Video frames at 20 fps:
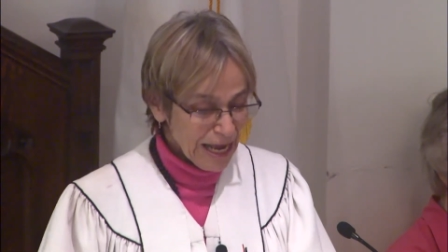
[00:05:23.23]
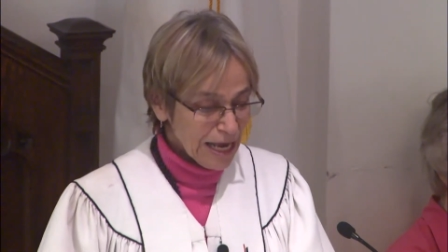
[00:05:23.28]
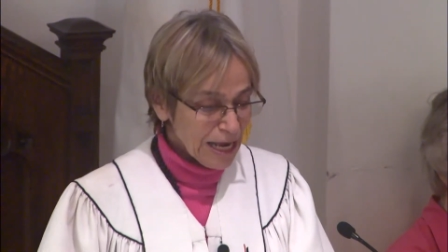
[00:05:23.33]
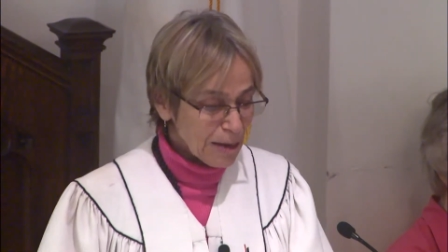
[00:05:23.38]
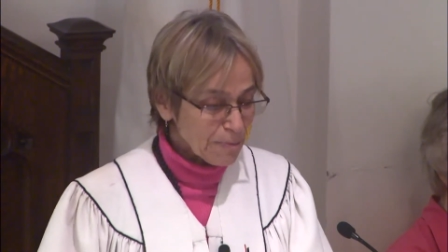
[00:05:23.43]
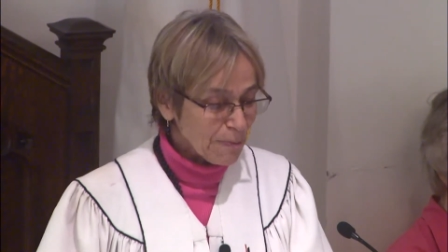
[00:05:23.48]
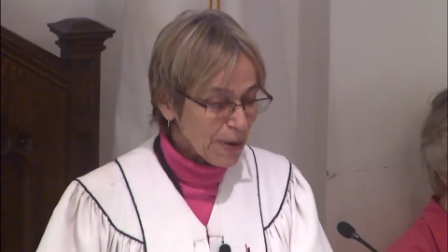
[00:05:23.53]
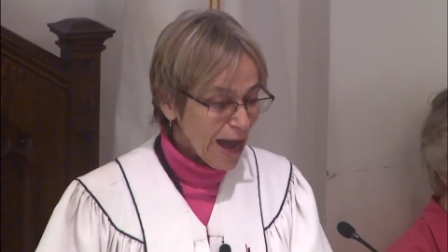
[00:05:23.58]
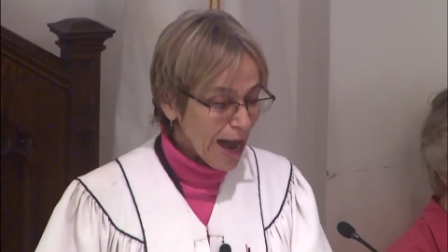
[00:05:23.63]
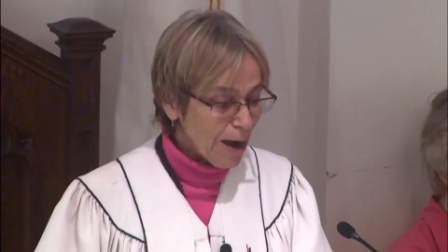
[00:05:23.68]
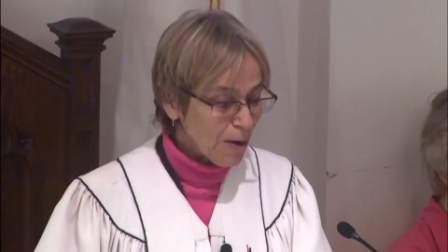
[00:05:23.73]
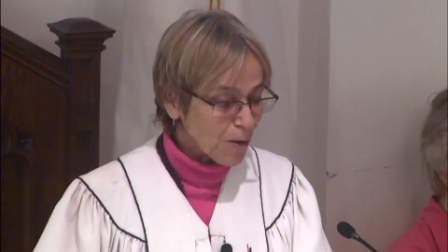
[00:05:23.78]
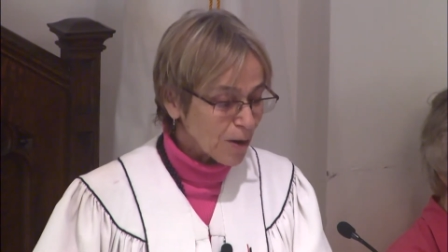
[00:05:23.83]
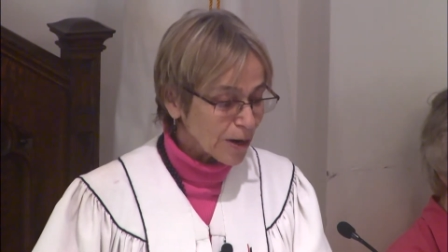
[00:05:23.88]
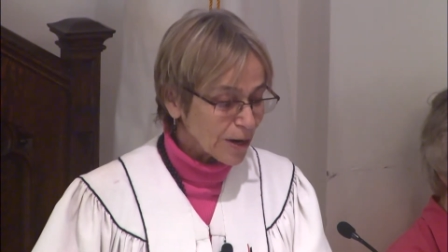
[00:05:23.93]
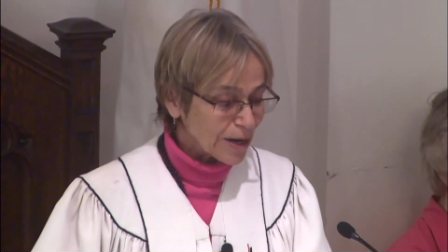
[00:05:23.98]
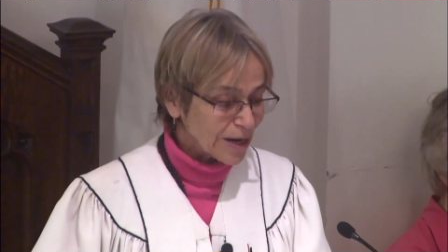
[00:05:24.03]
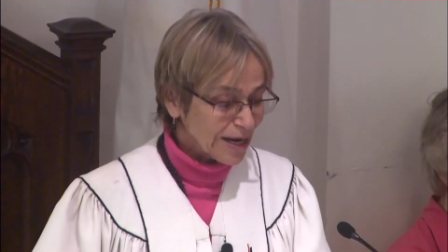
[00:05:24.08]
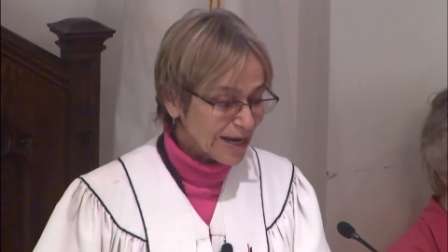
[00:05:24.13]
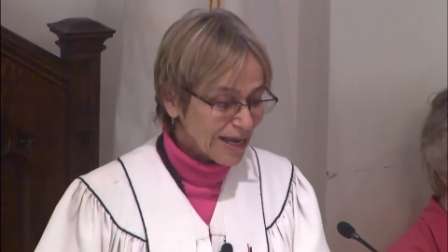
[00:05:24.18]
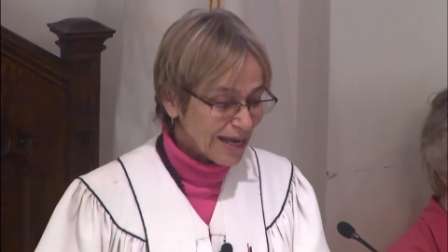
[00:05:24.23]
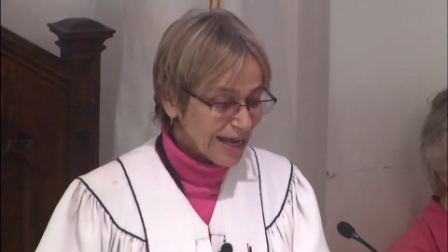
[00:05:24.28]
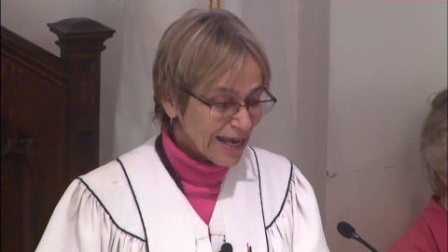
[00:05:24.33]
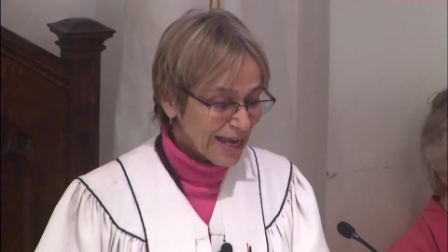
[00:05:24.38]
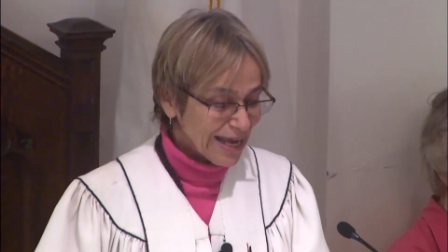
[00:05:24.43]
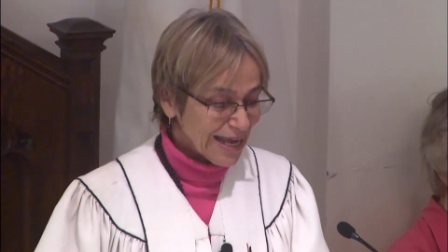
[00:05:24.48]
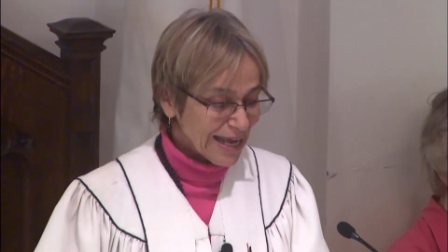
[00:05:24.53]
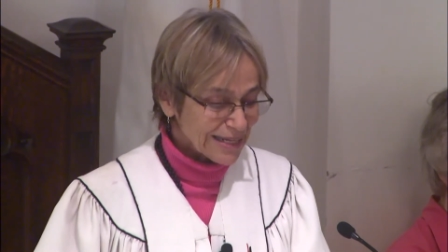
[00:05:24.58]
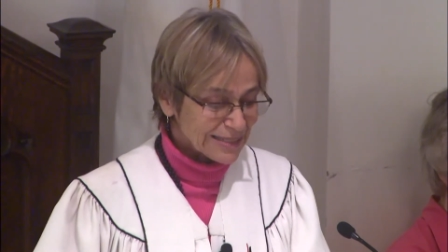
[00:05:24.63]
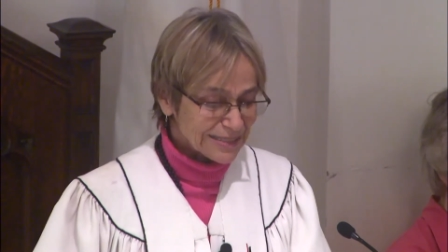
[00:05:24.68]
empower
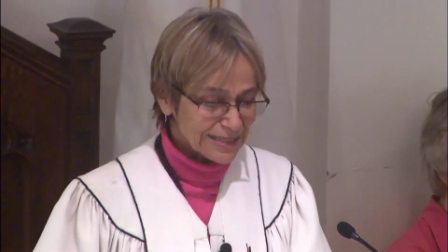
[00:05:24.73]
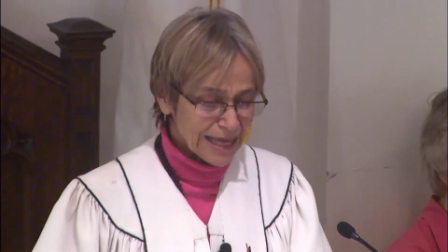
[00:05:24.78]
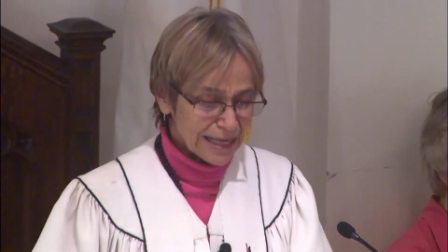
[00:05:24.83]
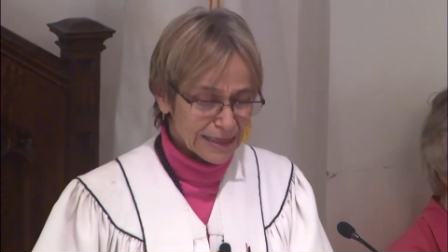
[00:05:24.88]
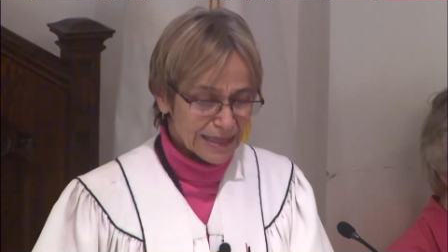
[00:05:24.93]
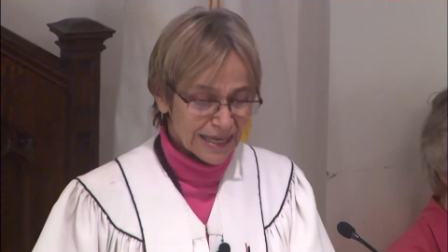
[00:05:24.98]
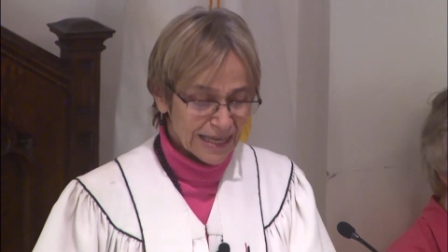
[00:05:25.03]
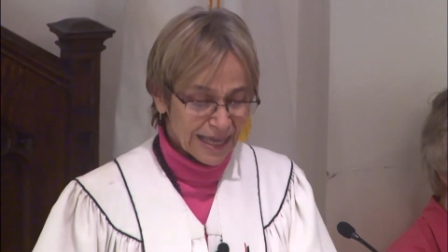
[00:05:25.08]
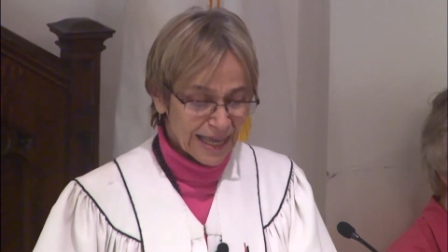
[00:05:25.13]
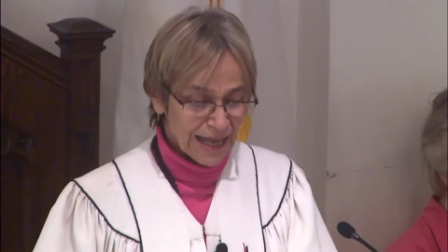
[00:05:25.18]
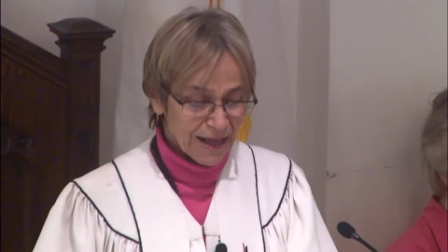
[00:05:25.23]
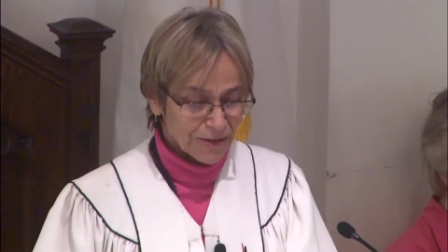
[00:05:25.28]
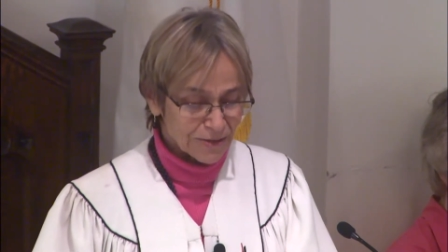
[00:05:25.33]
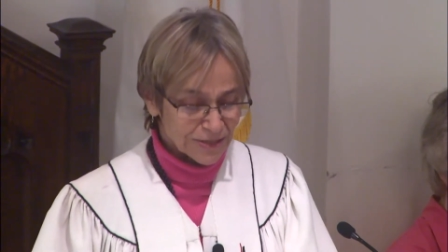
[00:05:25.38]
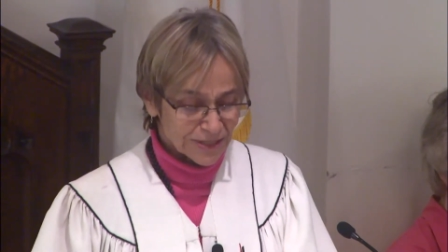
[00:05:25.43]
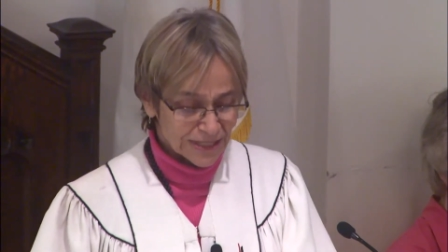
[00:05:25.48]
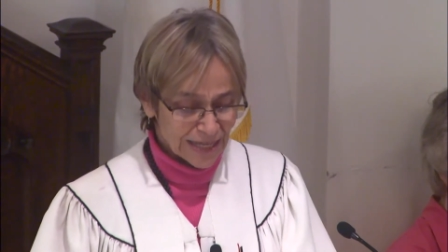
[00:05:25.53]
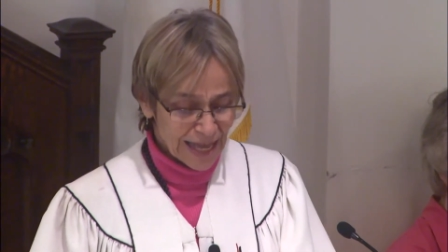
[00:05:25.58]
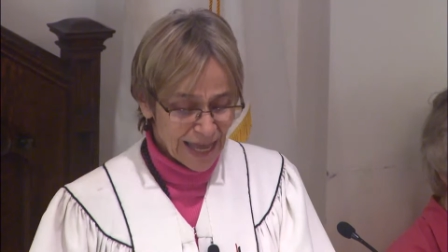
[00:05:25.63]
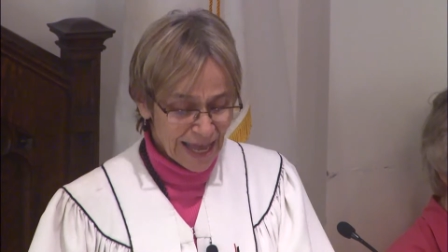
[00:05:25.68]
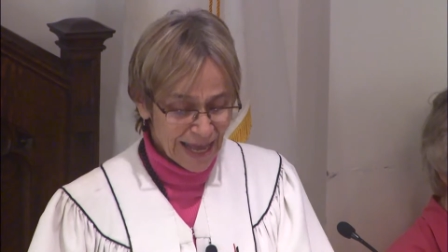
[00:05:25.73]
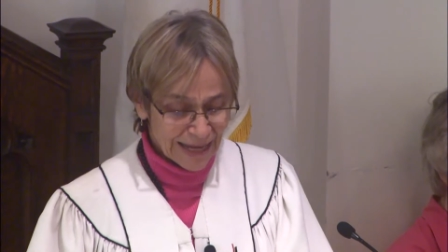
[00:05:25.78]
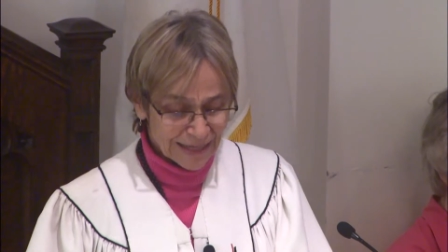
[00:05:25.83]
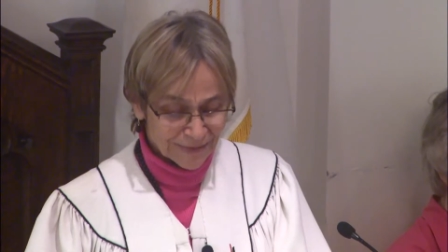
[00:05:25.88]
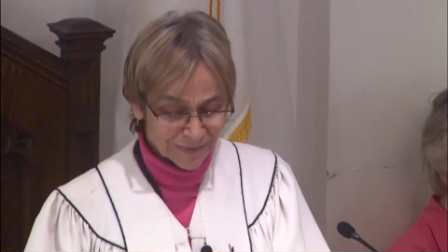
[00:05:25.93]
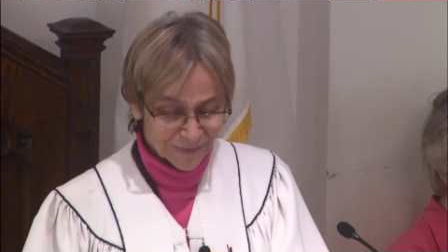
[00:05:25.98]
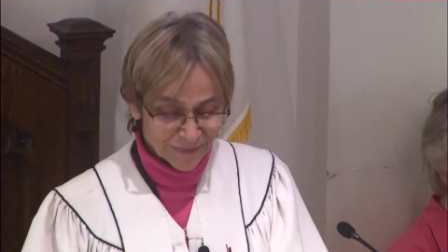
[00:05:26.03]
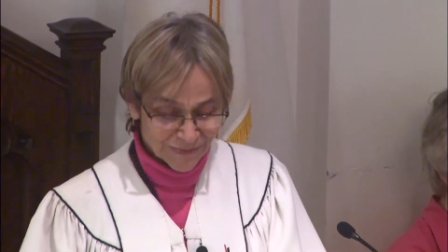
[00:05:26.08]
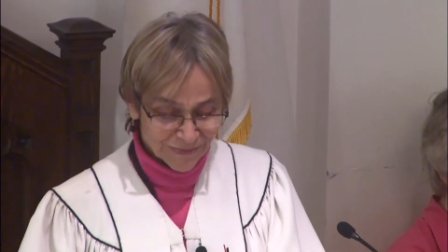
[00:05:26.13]
as nothing else can.